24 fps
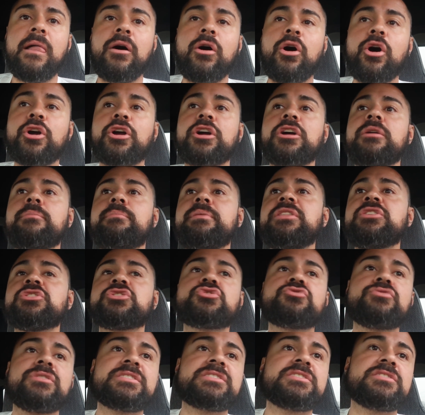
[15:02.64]
are going to be the
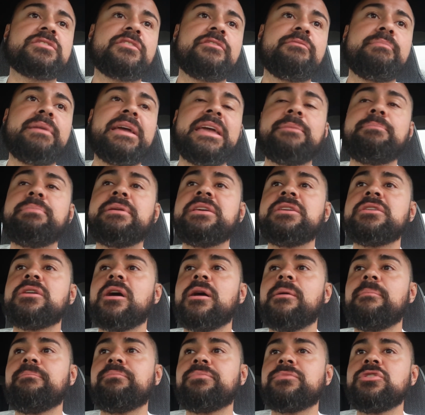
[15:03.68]
stresses of maybe,
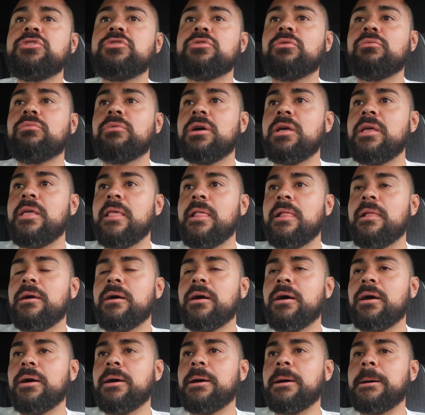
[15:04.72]
when
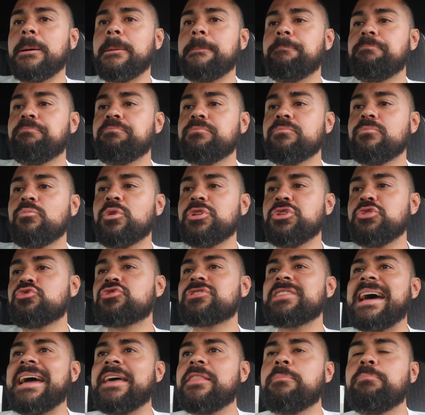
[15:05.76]
you
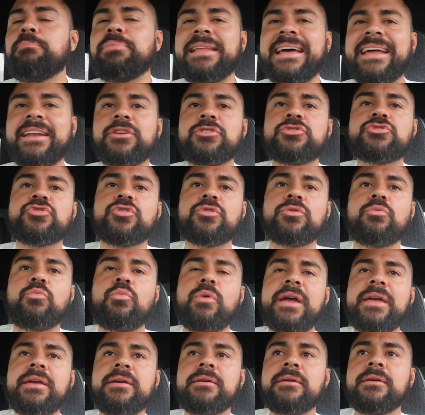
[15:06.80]
tie the plant a certain
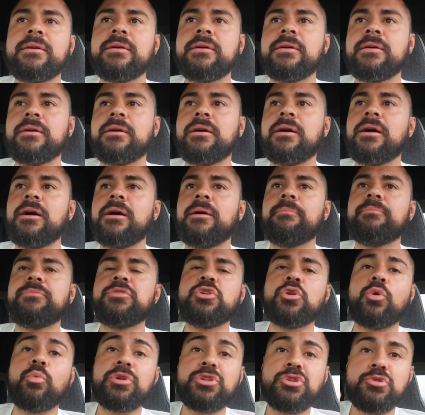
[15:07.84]
way,
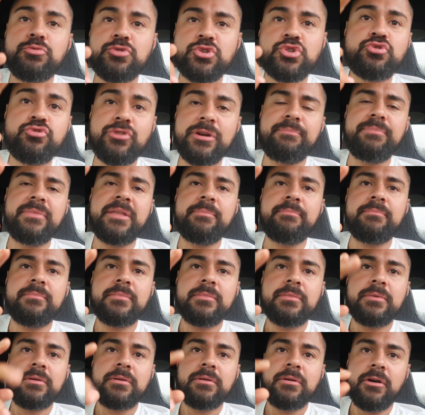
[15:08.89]
when you trim them,
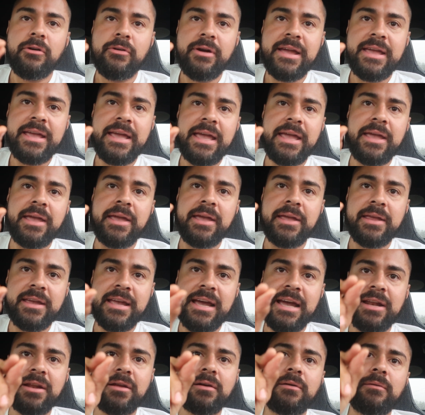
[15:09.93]
all right, it
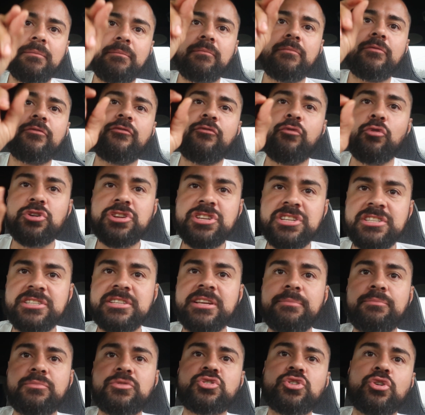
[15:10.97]
kind of forces
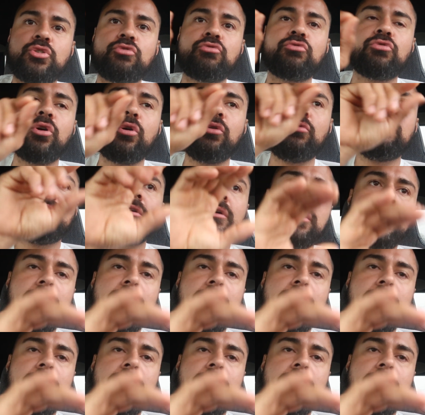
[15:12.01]
them to grow